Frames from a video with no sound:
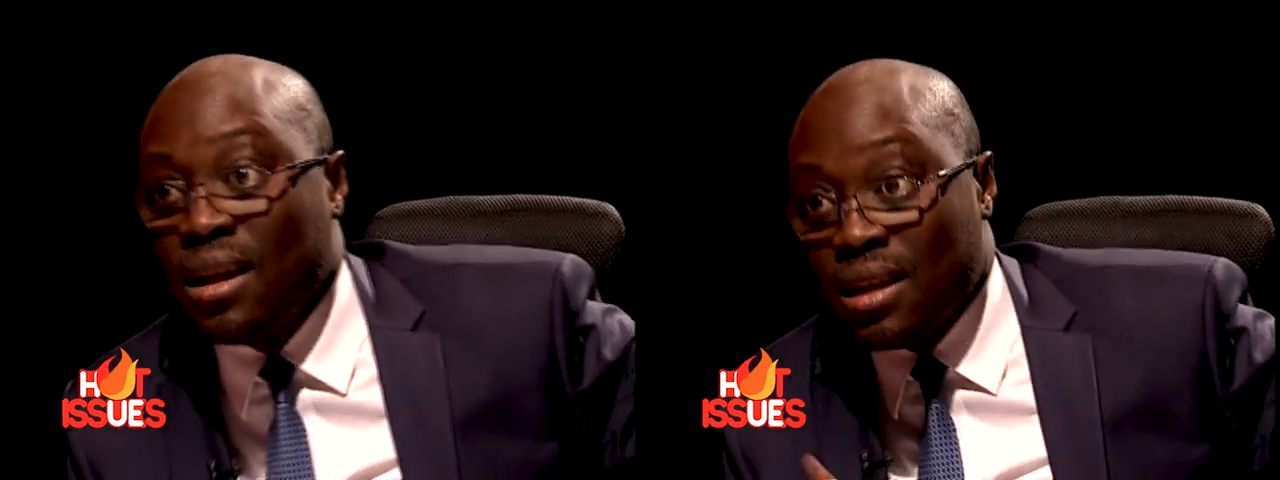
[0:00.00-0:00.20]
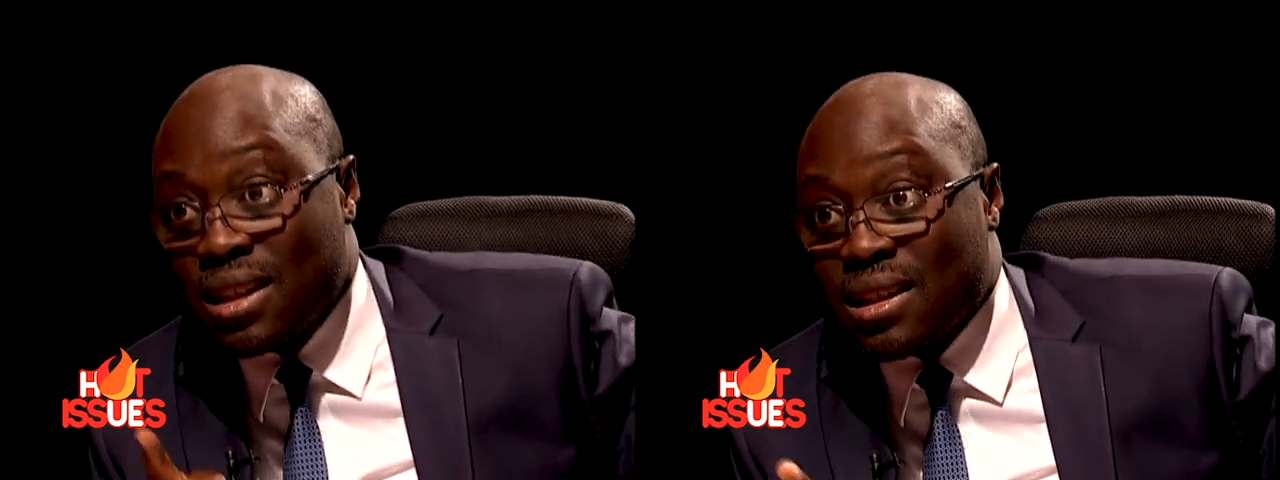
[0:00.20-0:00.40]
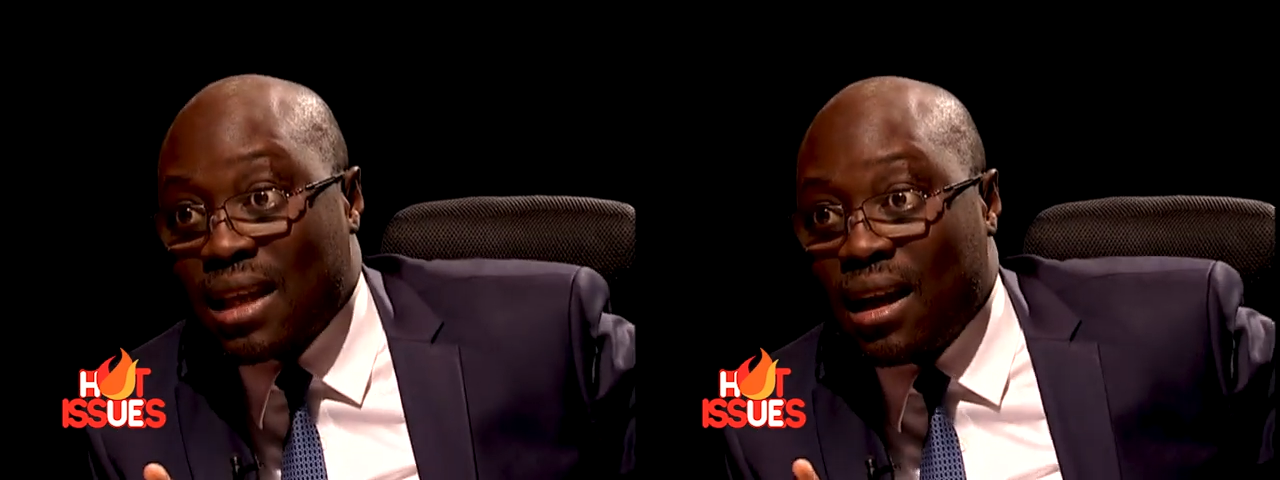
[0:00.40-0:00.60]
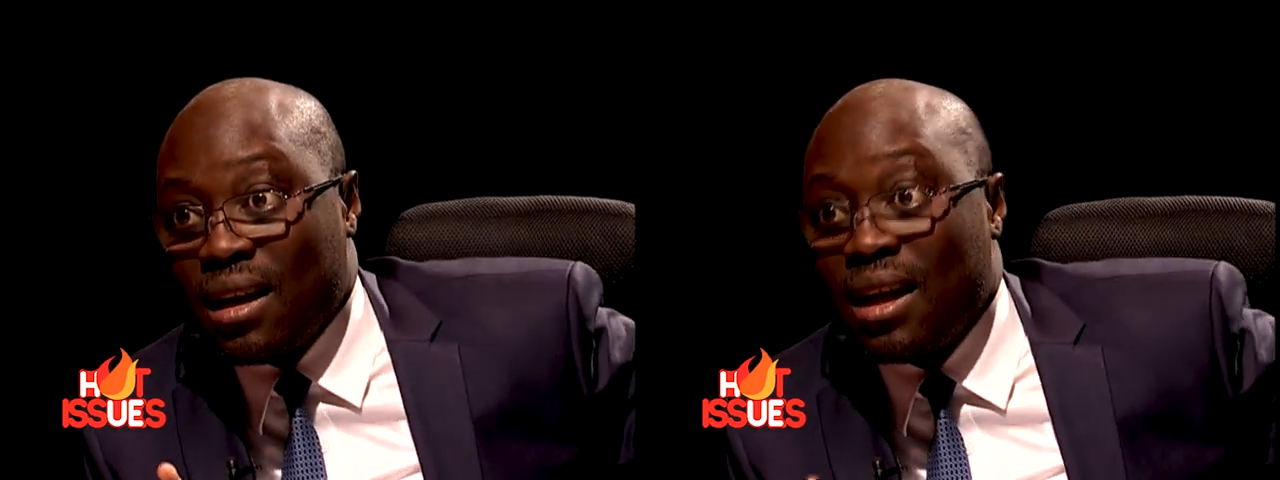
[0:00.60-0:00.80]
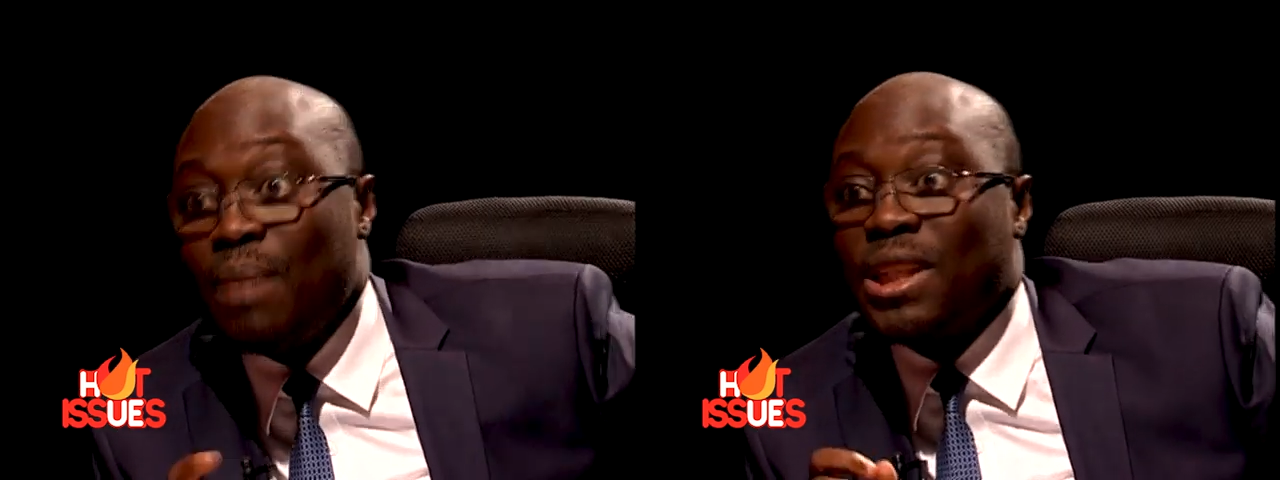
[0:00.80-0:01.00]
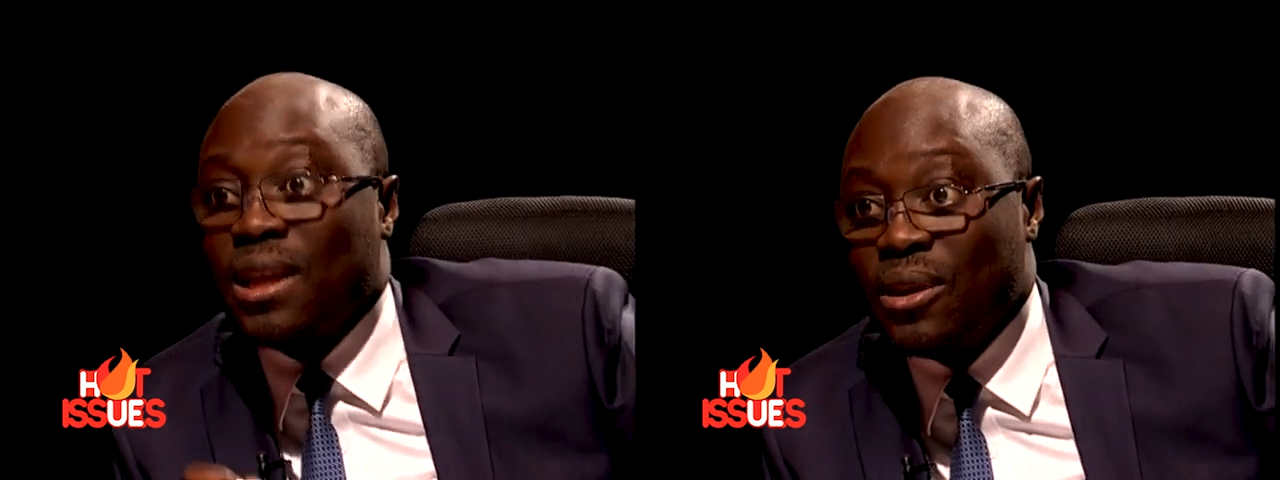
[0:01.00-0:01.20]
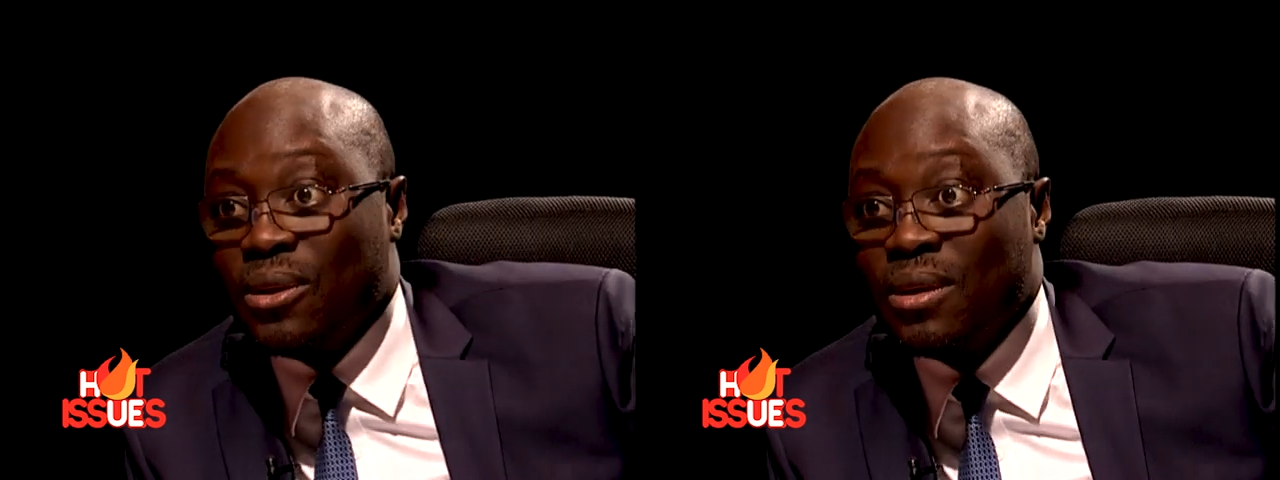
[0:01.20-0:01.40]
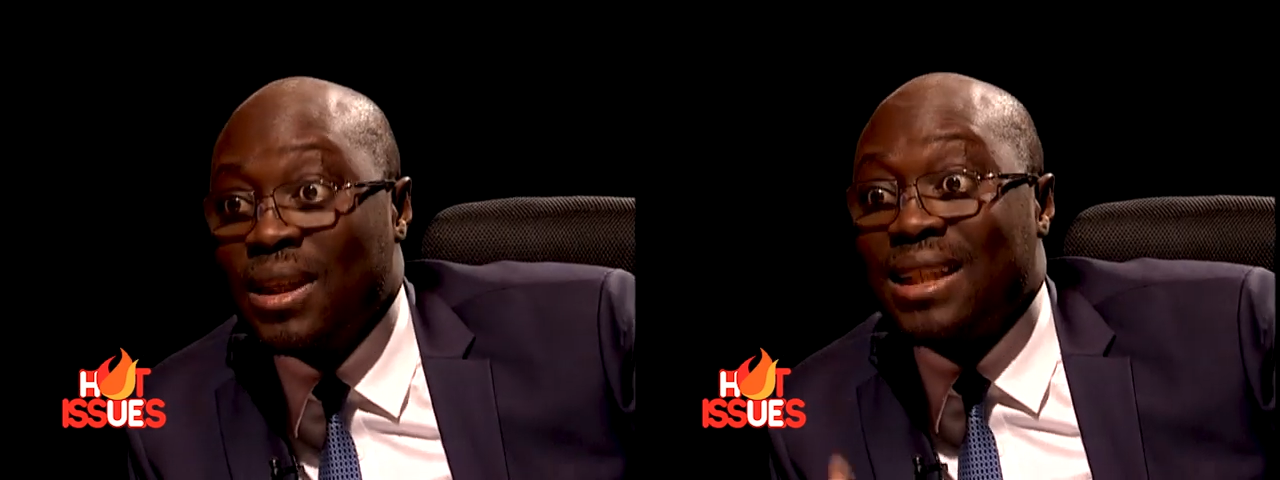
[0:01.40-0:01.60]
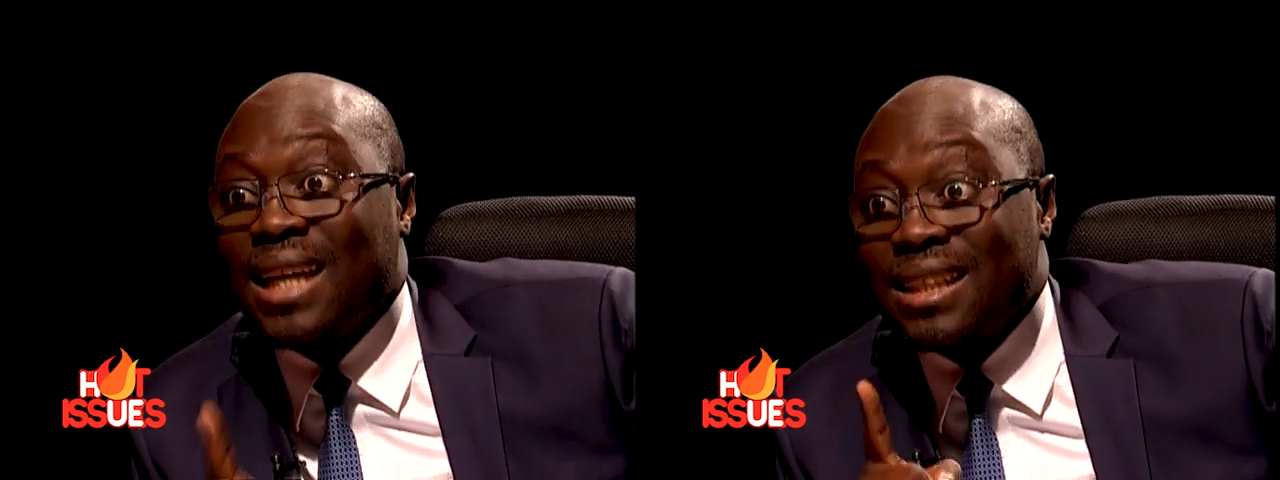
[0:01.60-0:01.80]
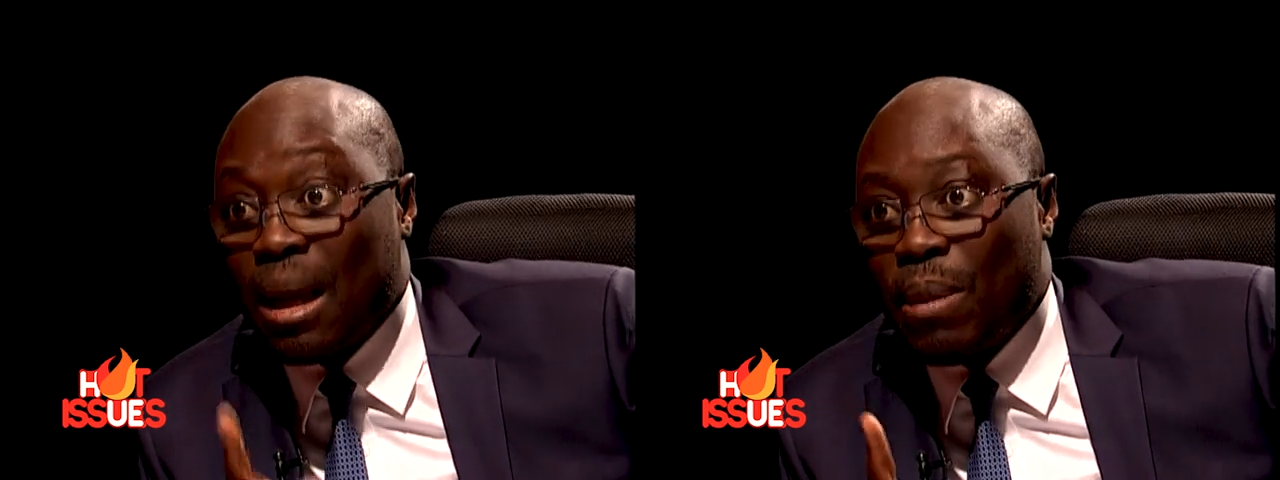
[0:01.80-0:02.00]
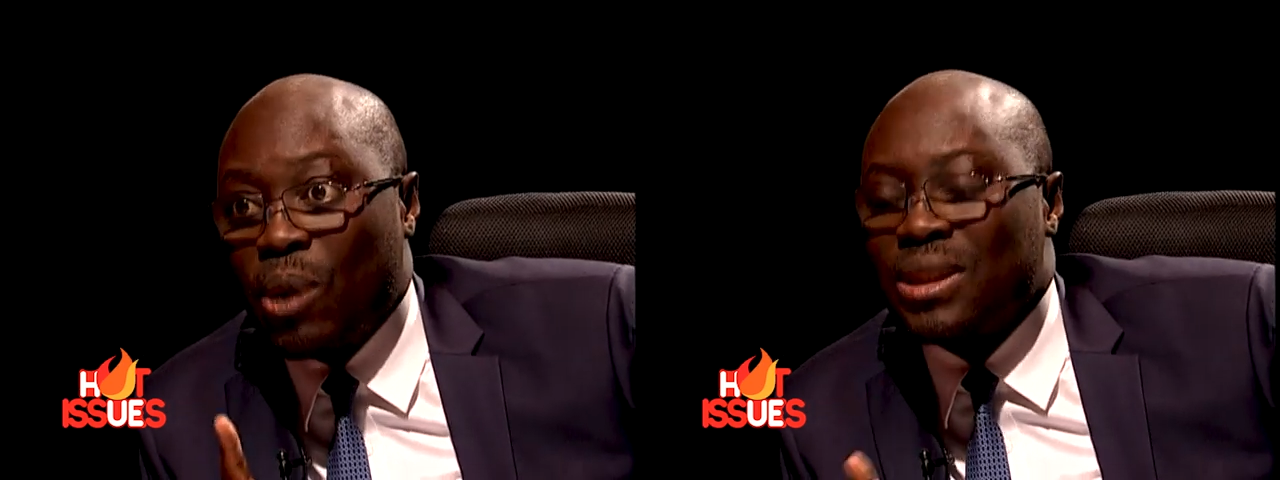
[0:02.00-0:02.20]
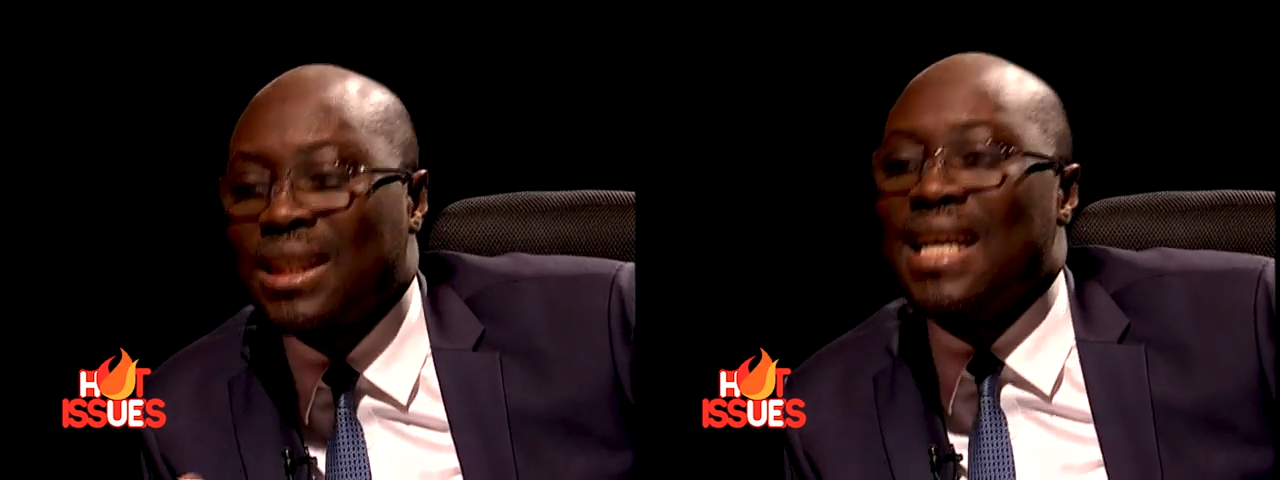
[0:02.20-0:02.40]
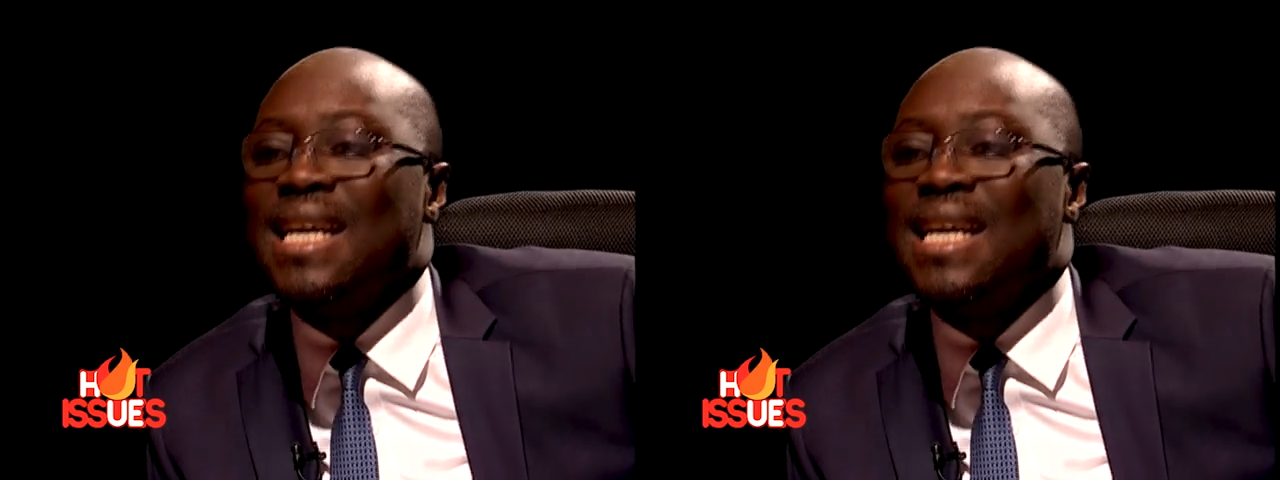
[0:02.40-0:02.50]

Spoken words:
Sister, let me tell you, that amount